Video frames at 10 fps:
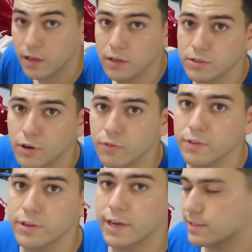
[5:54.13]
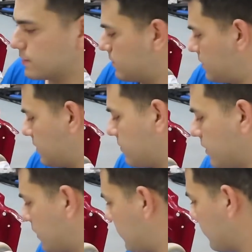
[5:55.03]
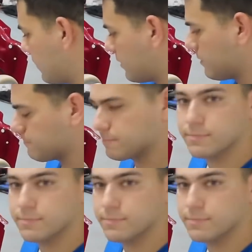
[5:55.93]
So hopefully you guys can see it right here.